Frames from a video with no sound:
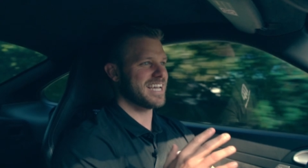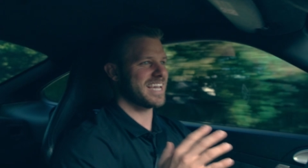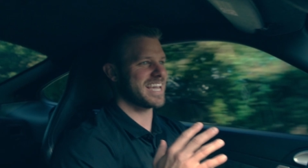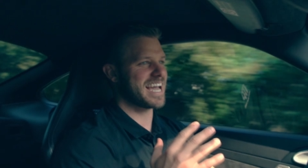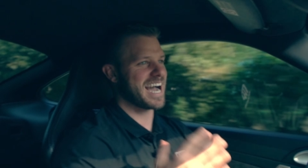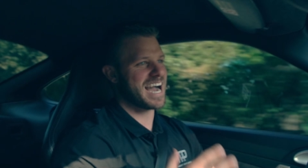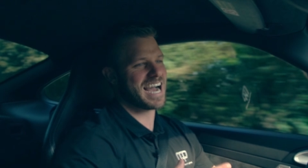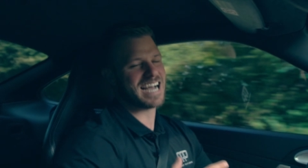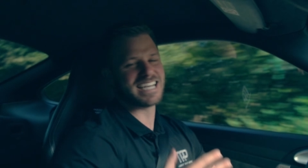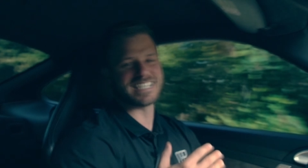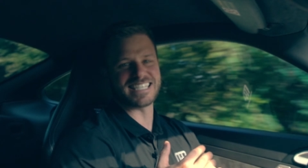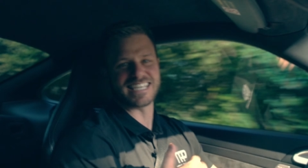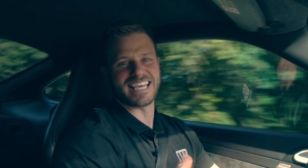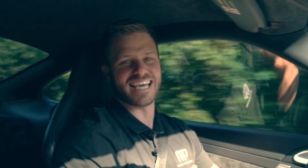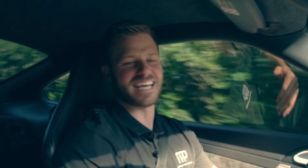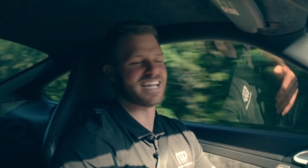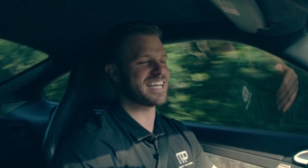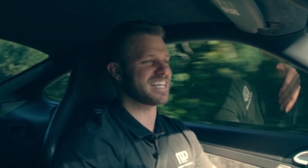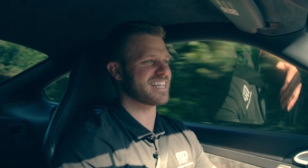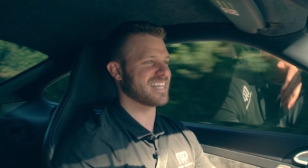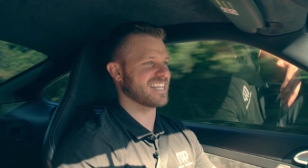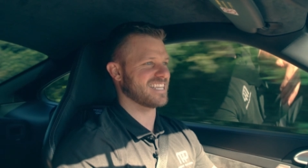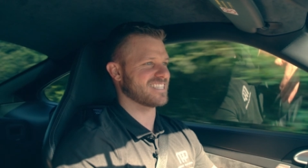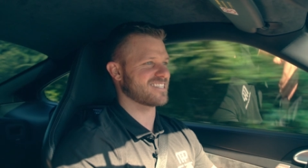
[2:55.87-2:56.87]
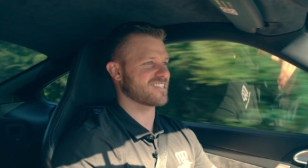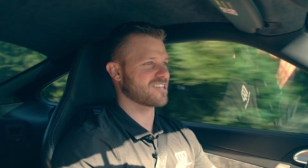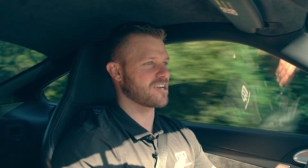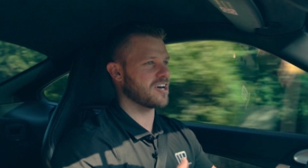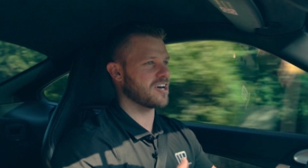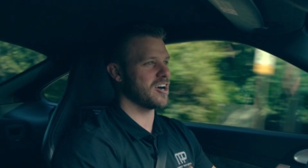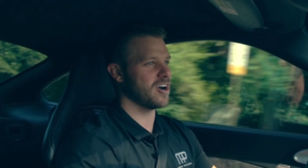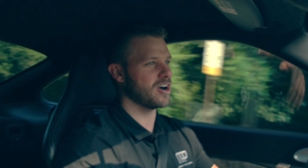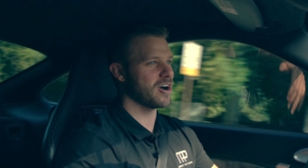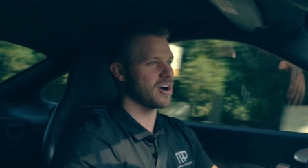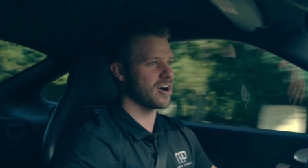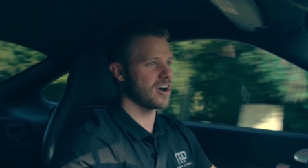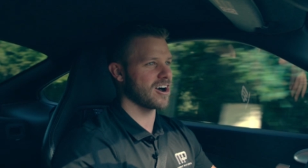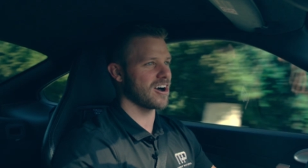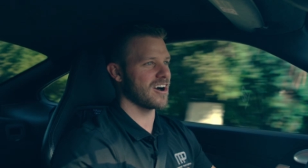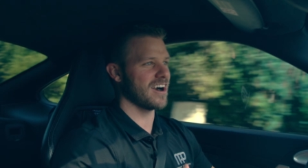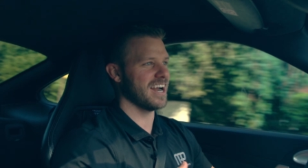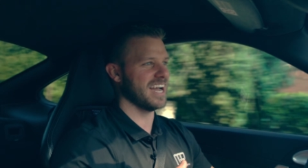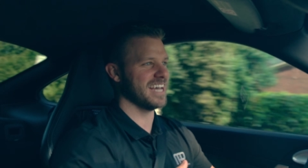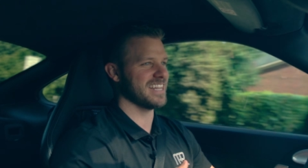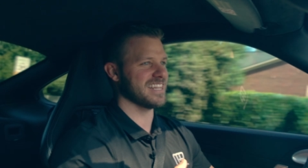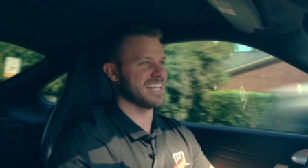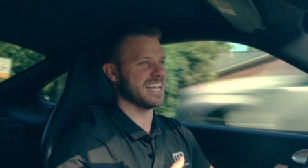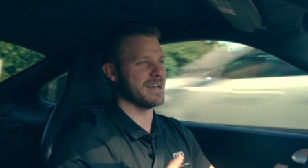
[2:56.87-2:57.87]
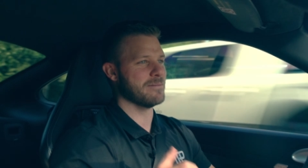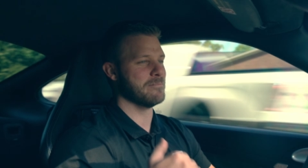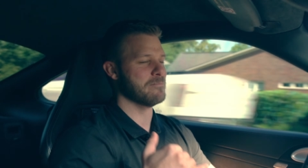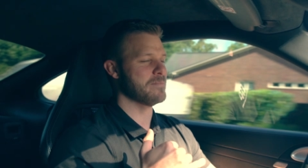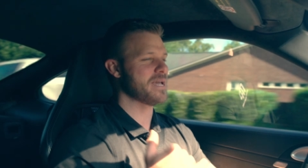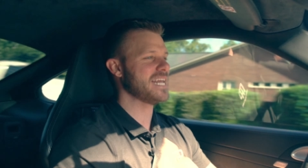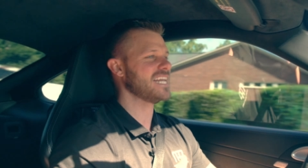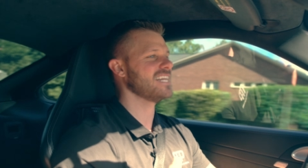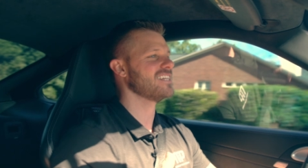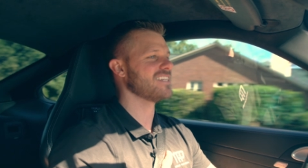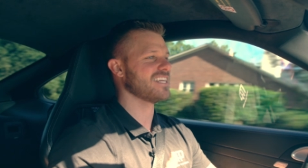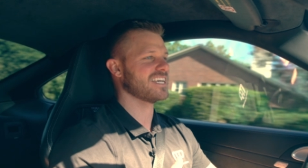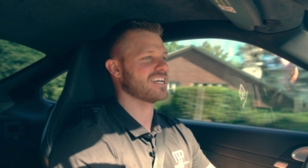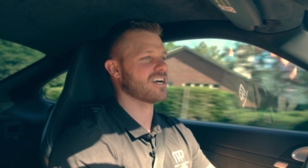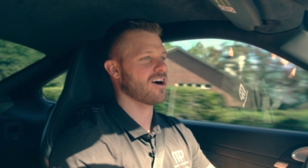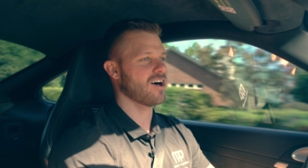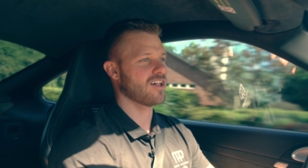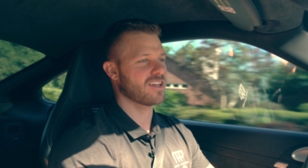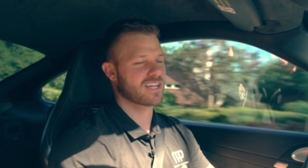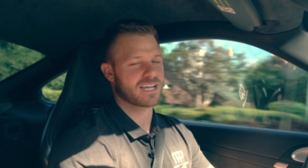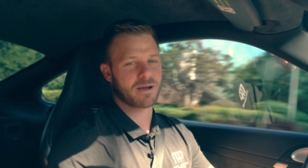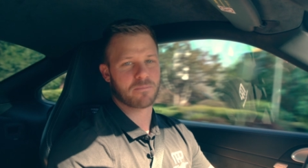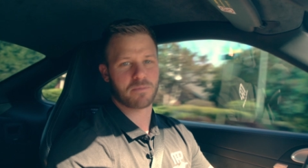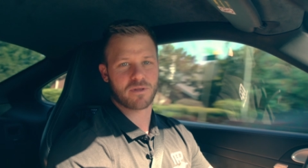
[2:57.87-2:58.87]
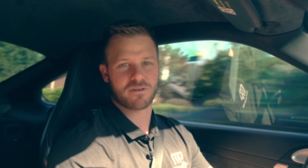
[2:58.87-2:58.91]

guys getting this car and then immediately calling up